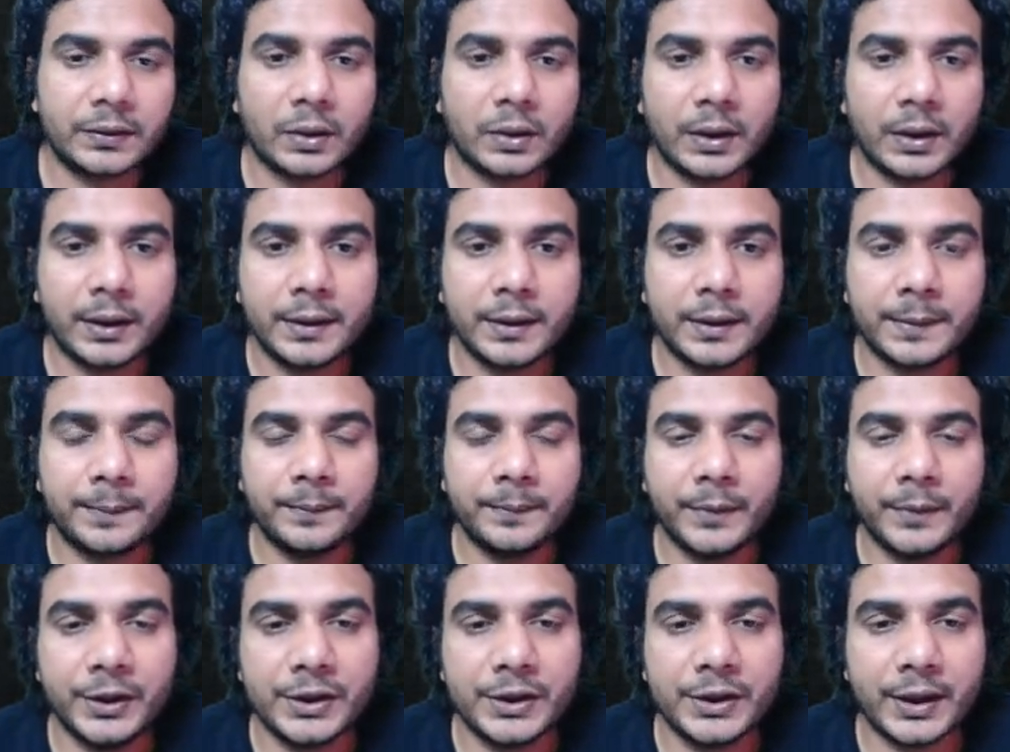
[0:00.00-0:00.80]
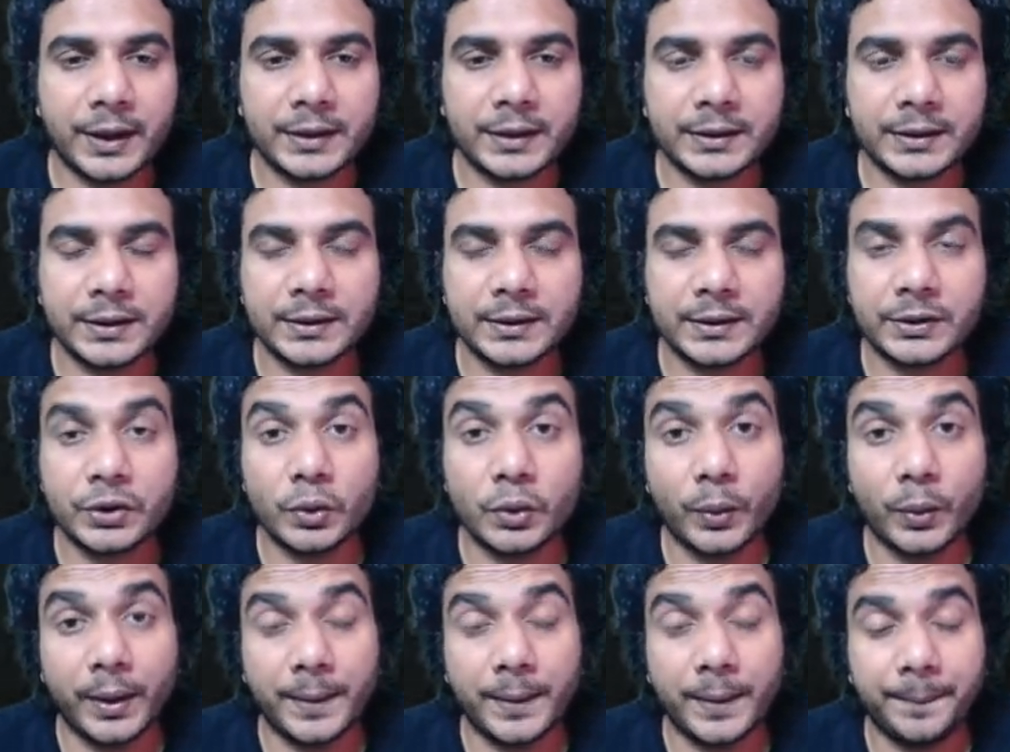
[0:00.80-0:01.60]
All right, major axis
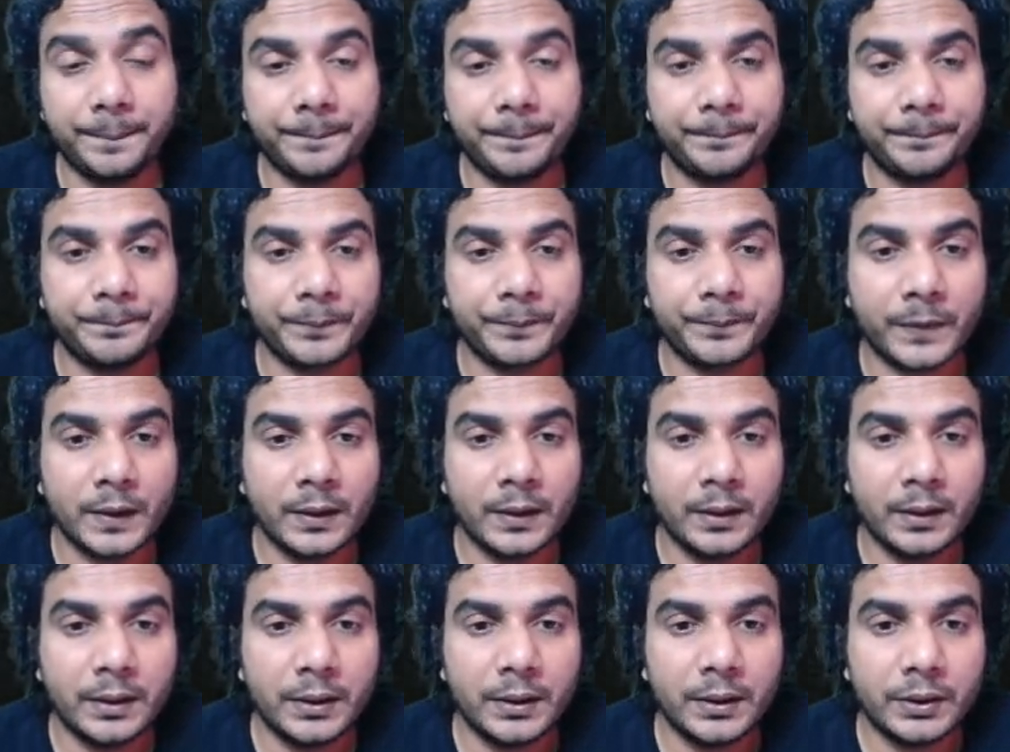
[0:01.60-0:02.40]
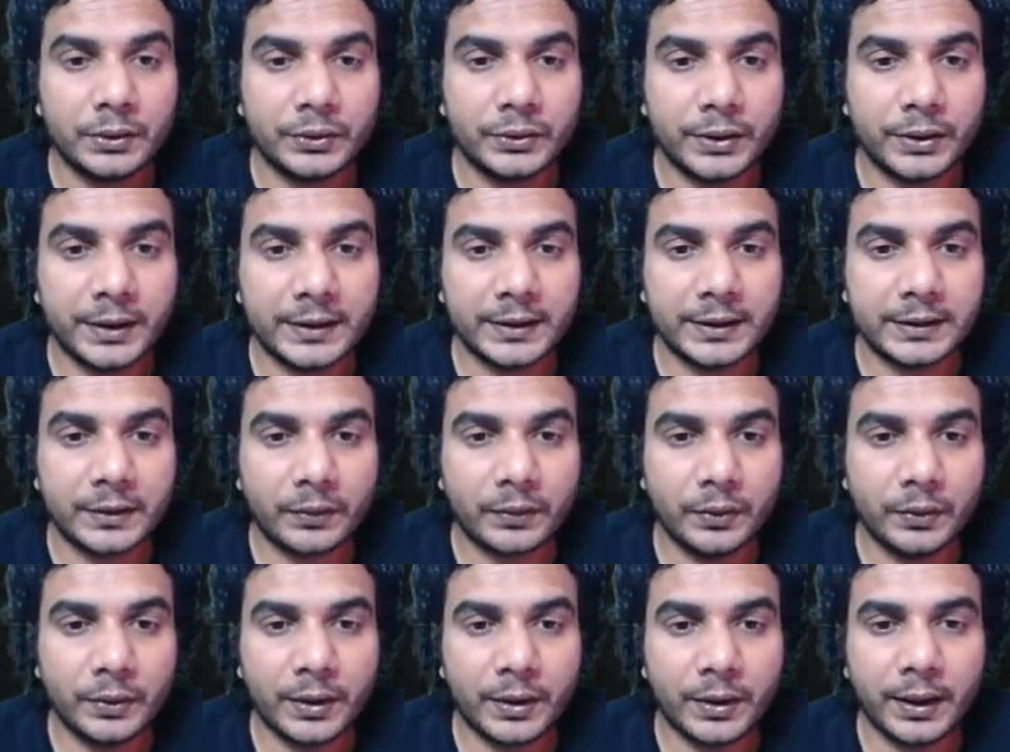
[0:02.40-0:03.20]
2A. So it is
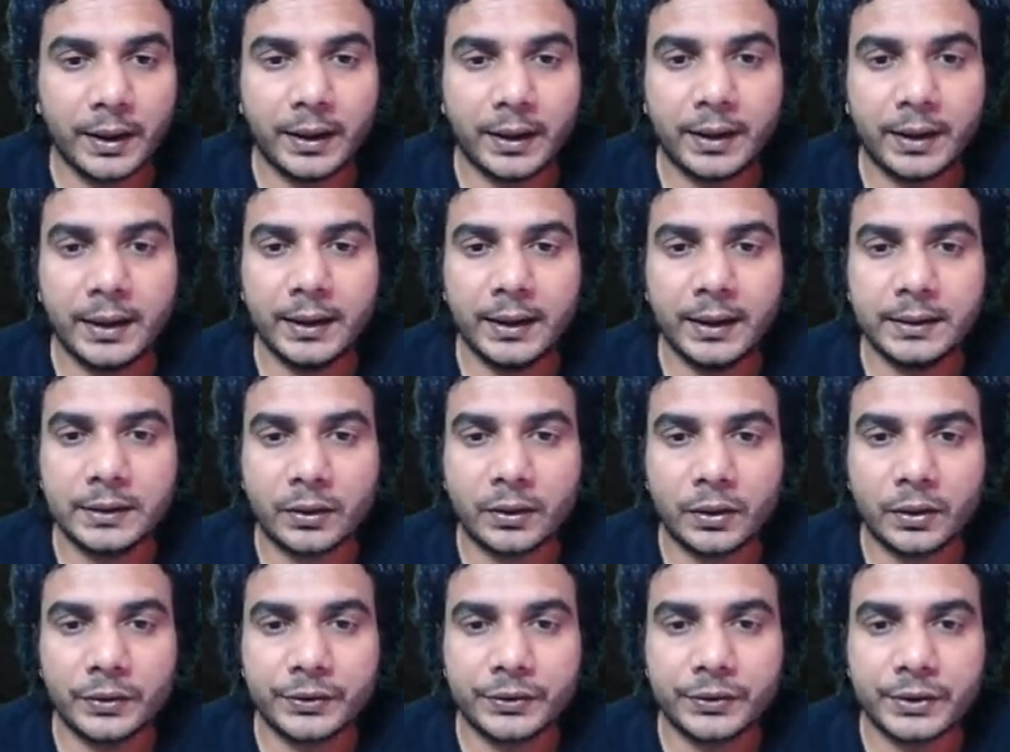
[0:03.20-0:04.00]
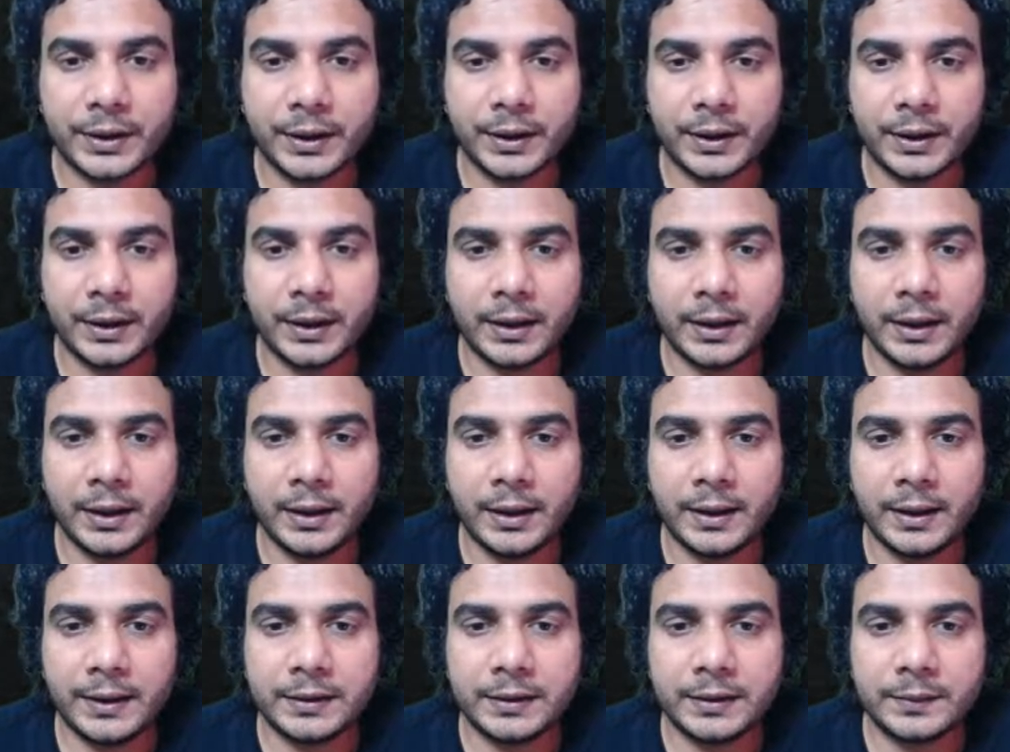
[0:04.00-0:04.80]
equal to K. K is a constant. K
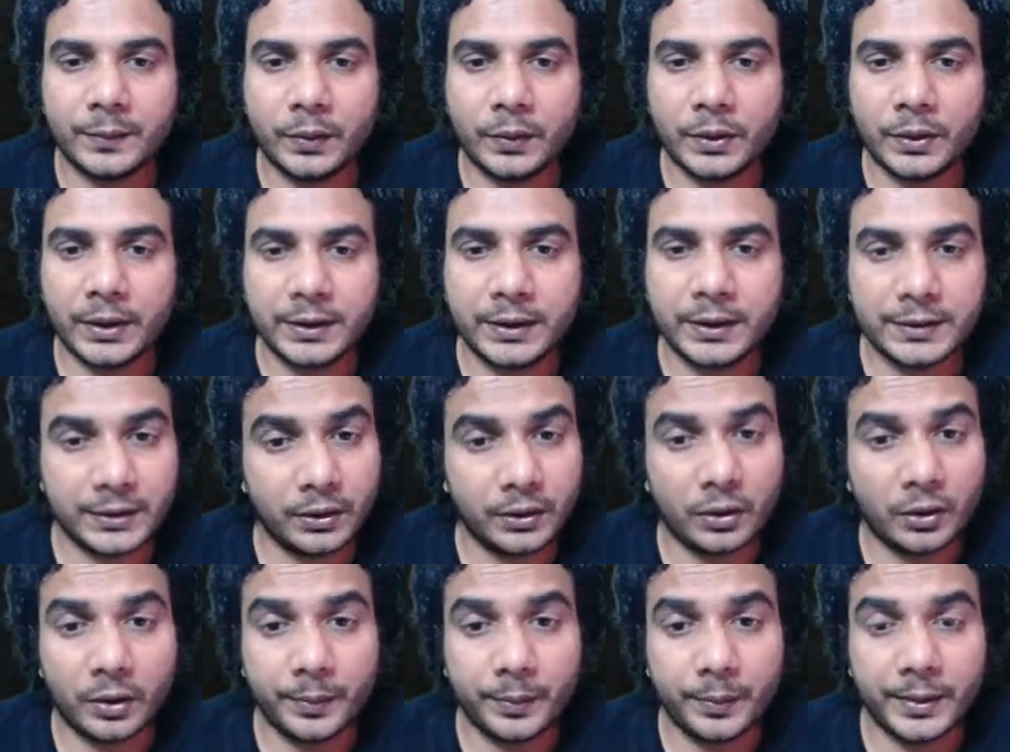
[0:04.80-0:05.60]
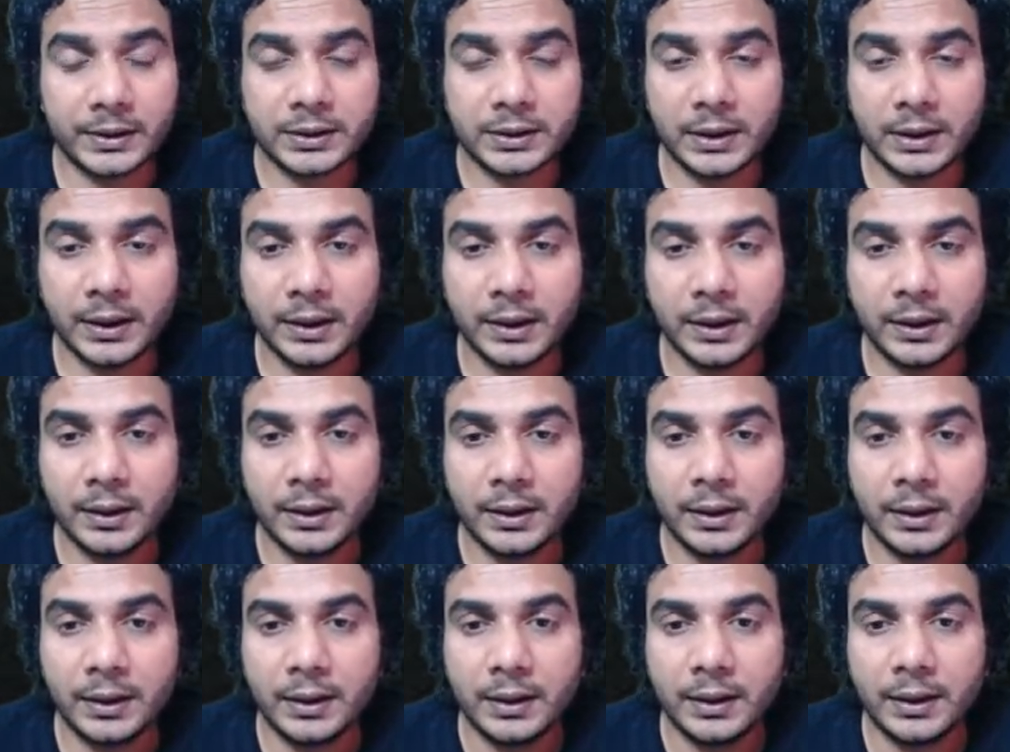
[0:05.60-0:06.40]
is more than 0, obviously,
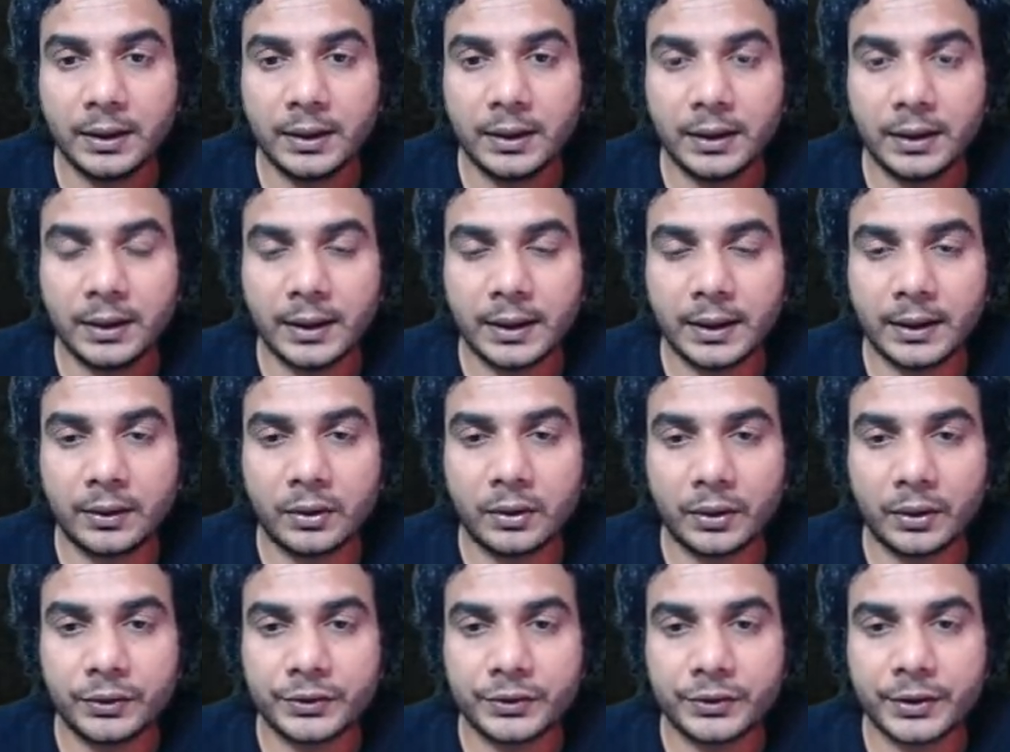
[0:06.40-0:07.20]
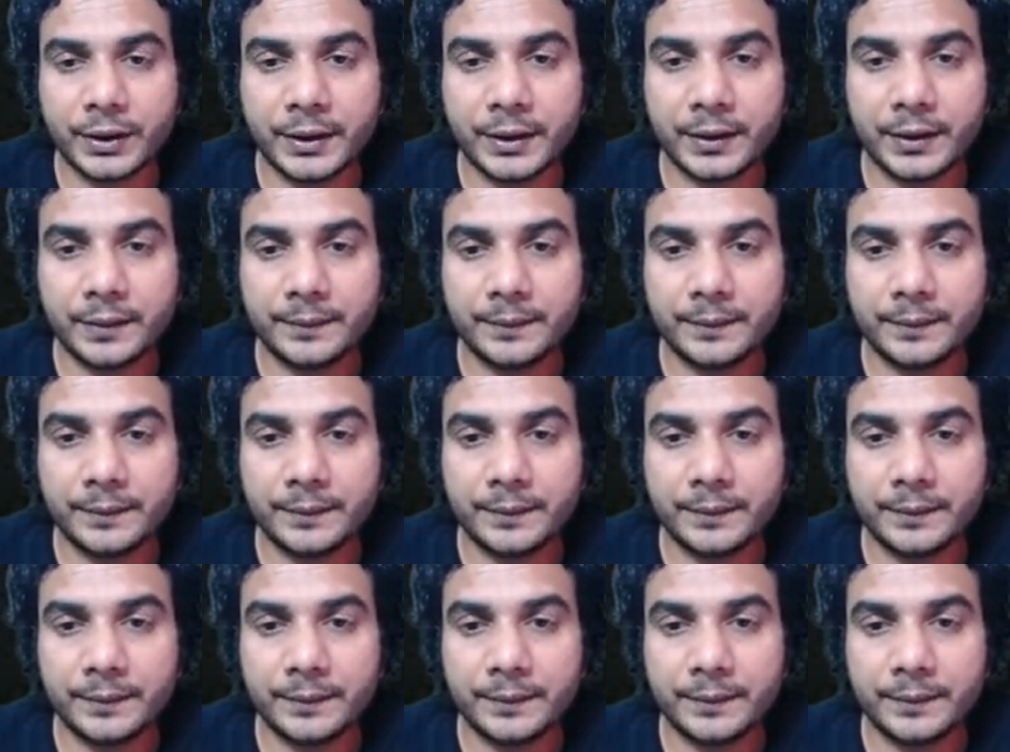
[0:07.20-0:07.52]
and constant.